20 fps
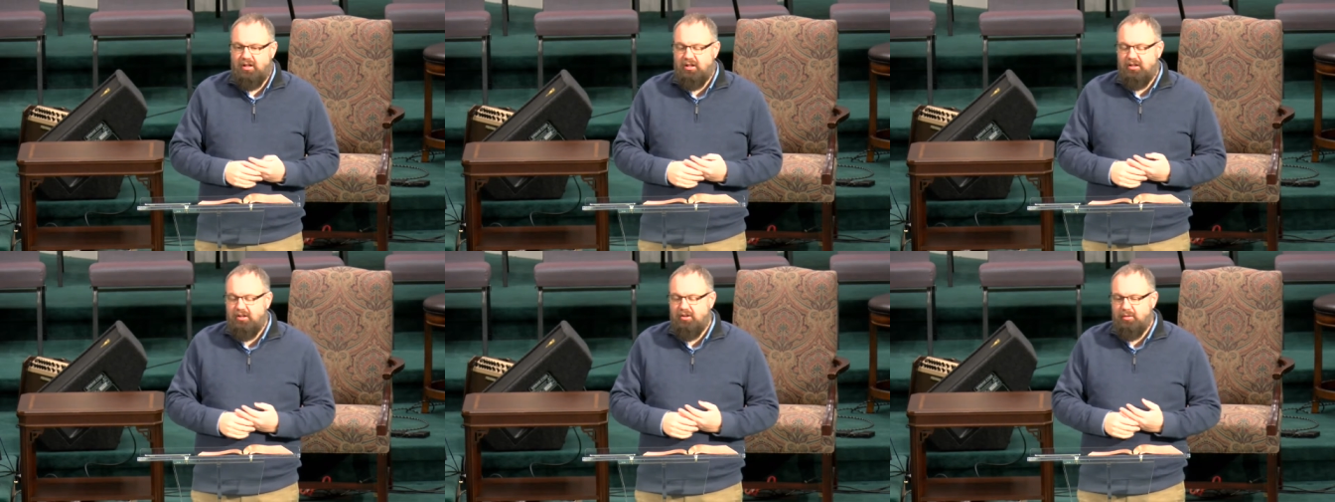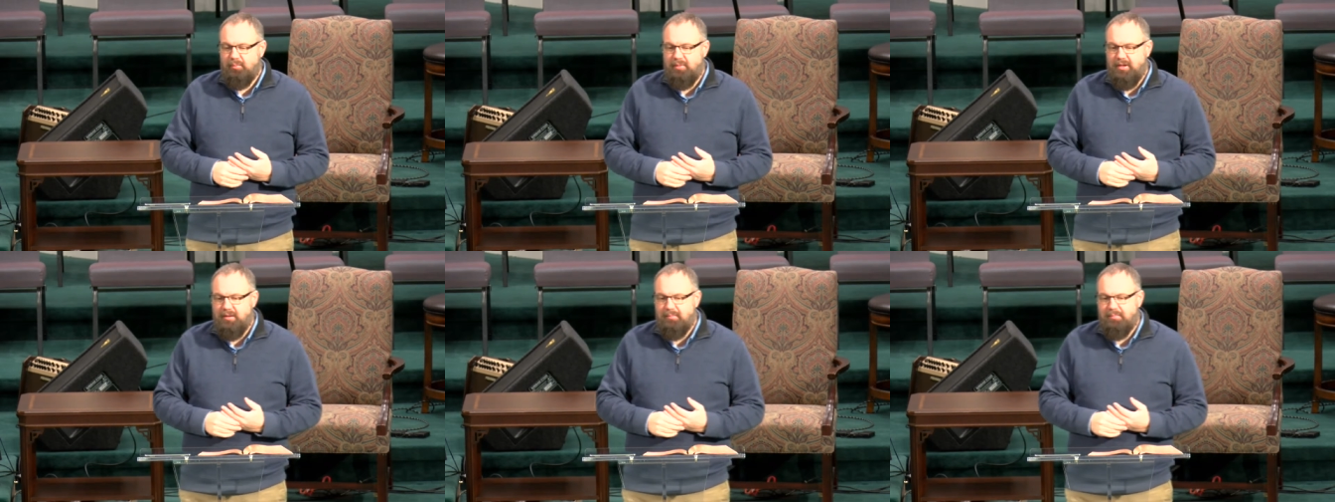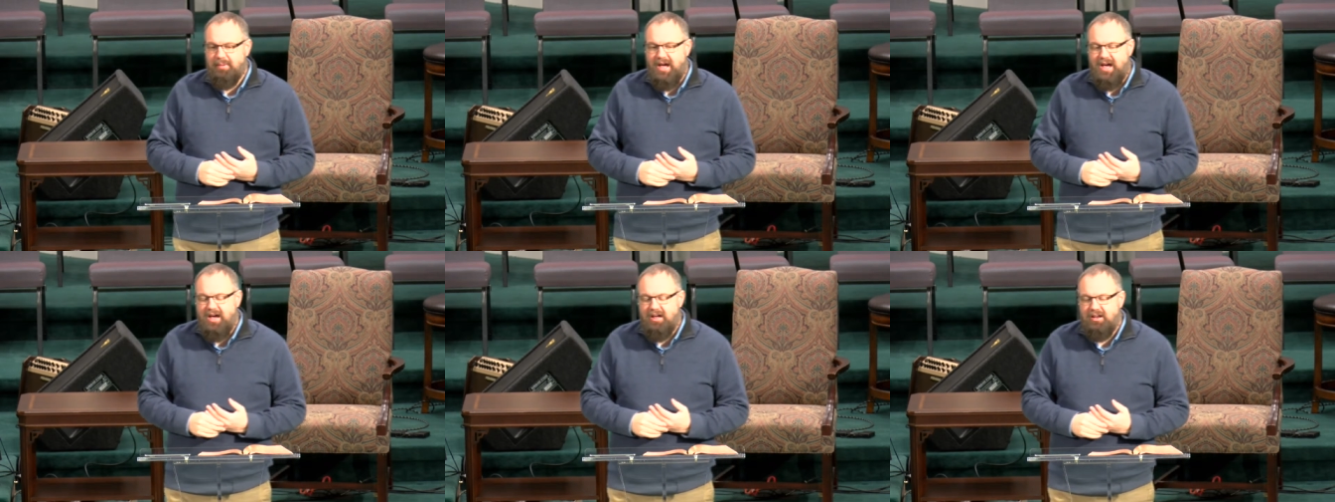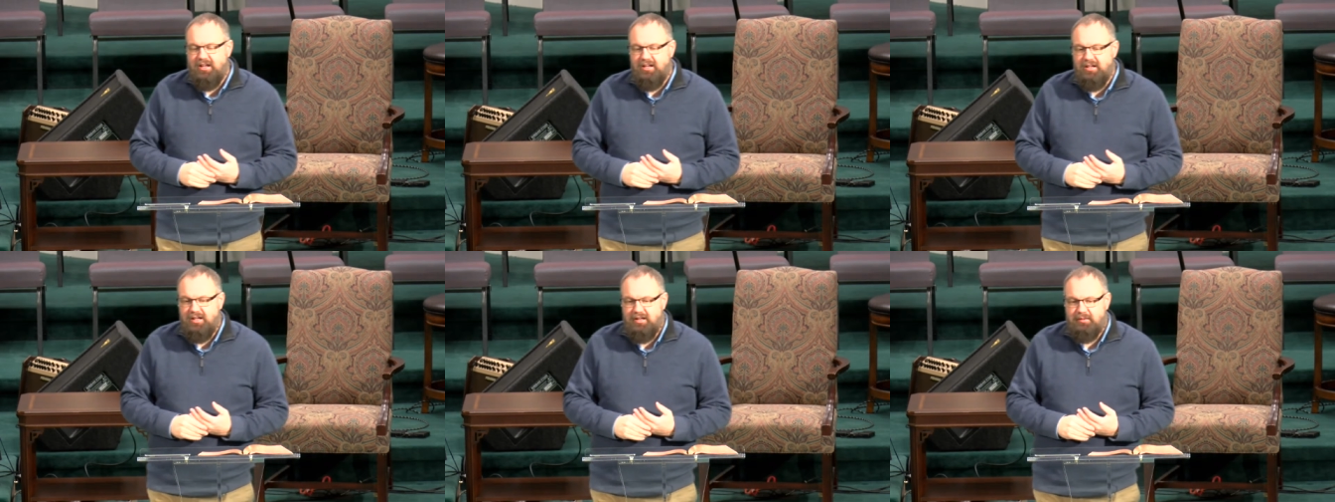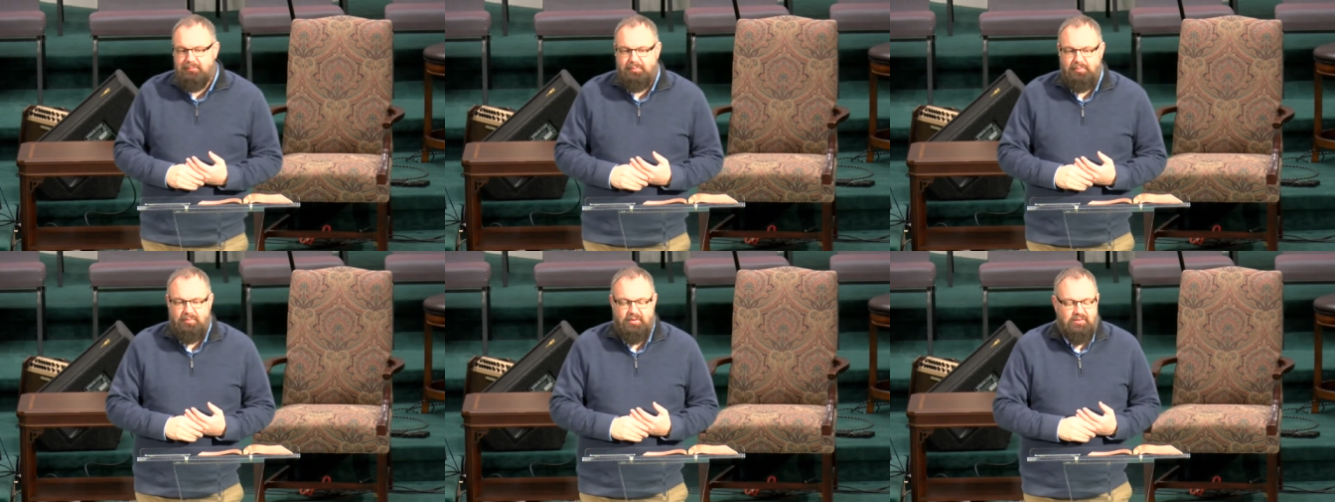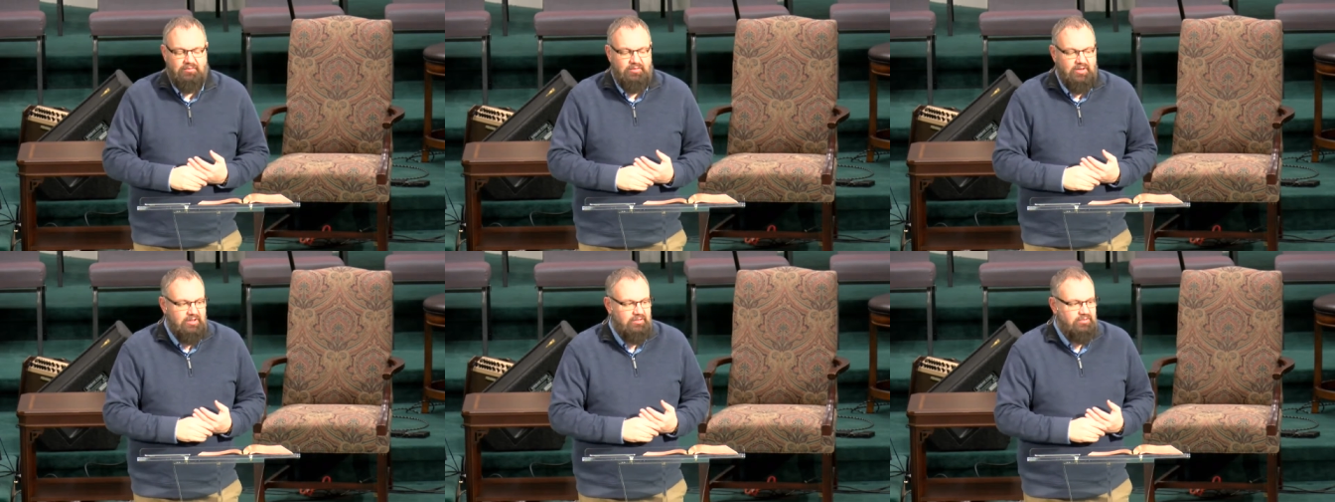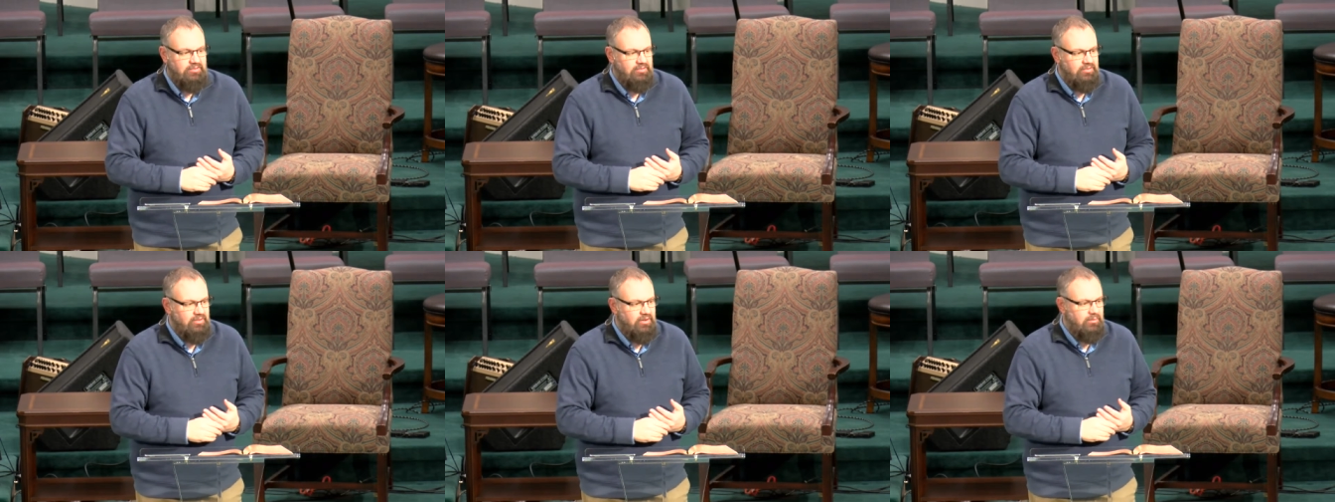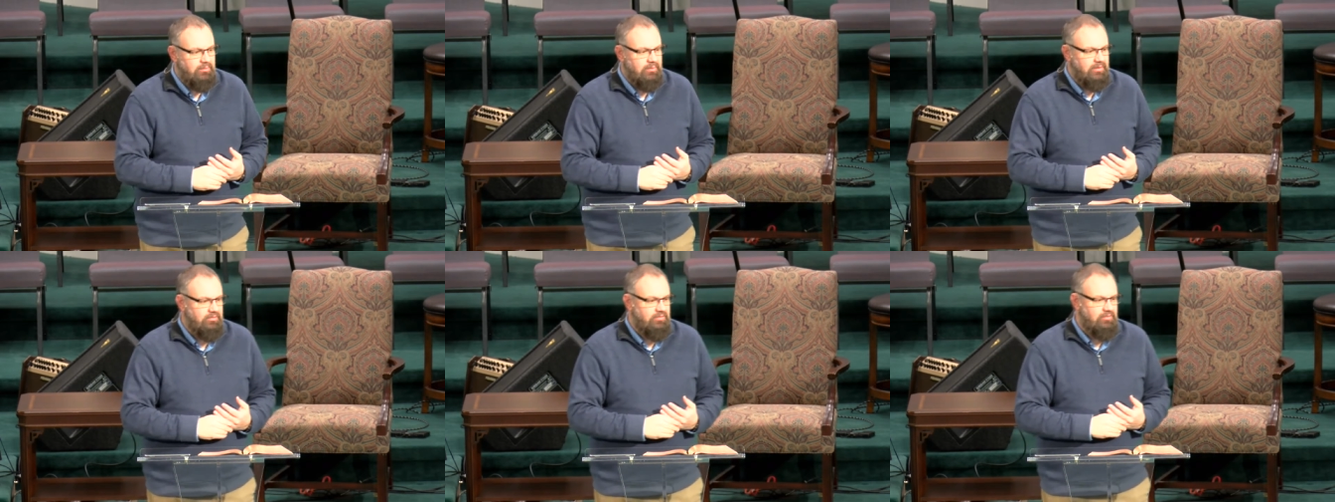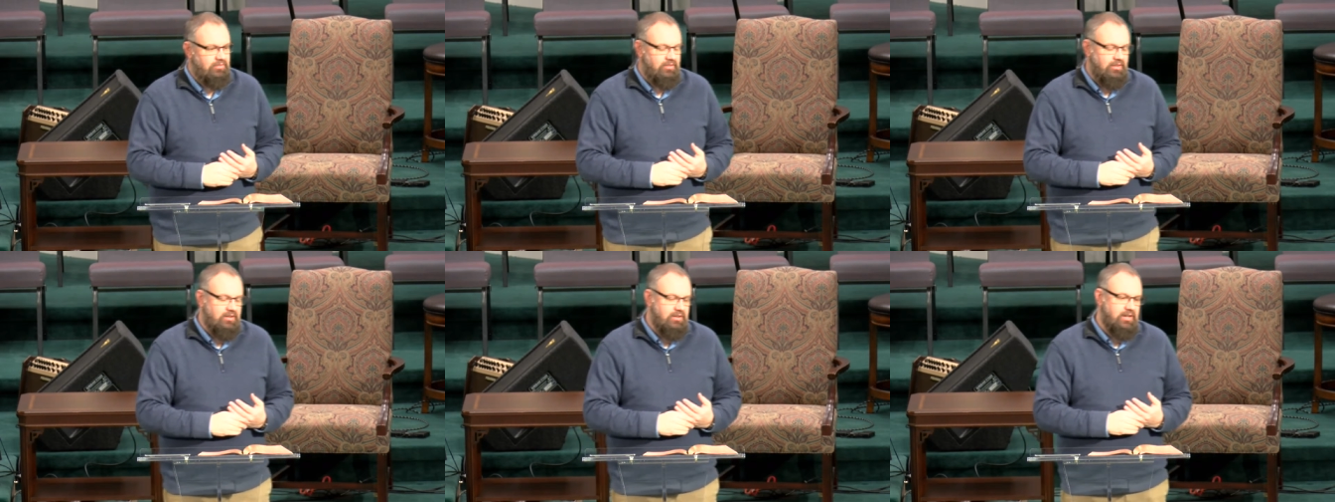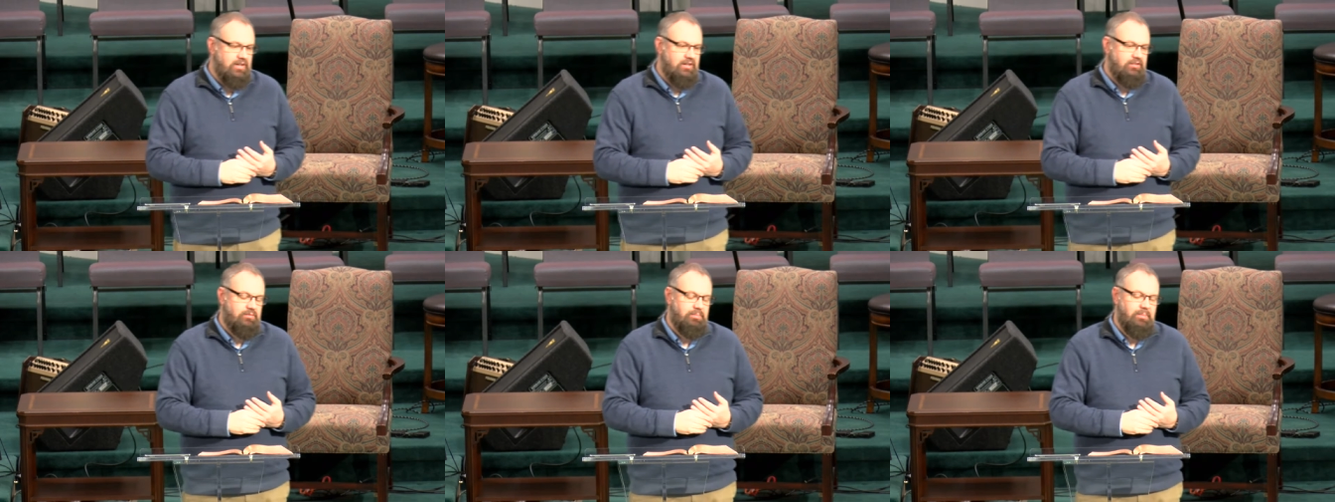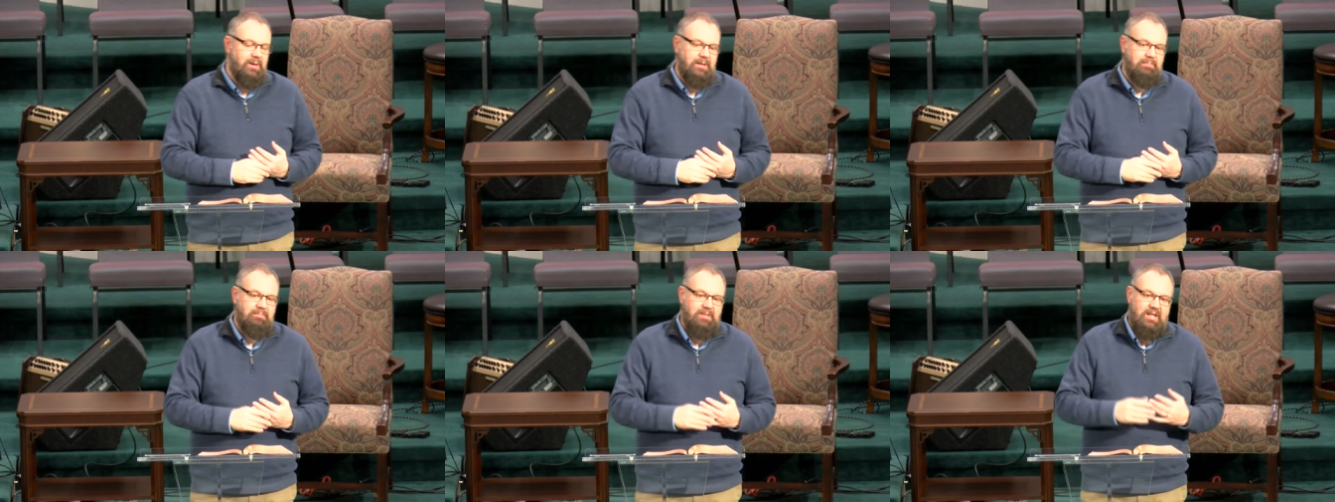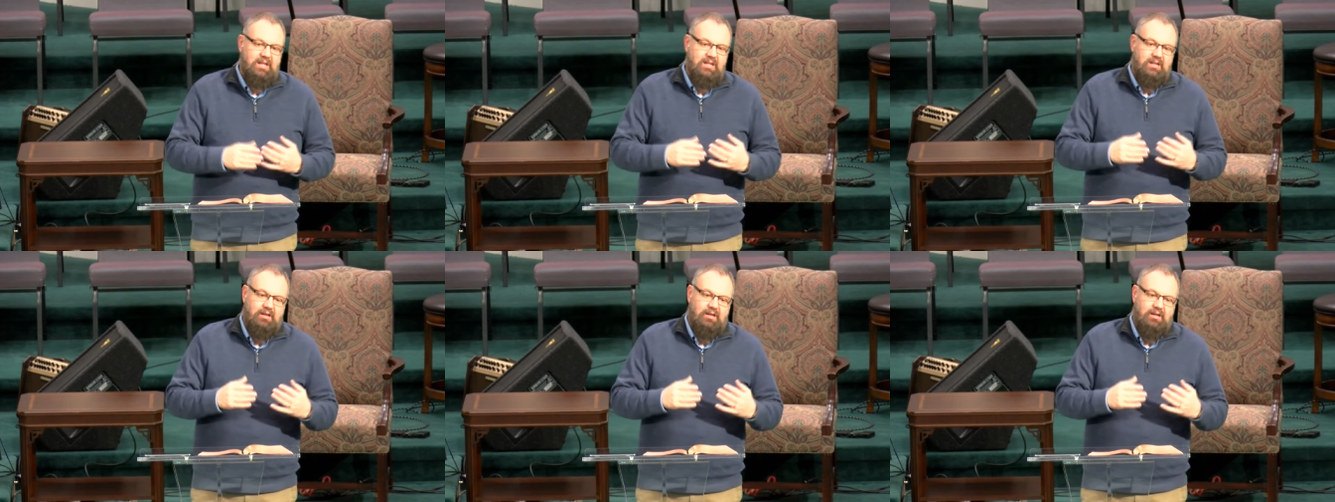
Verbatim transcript: a little bit about it in previous sermon series, but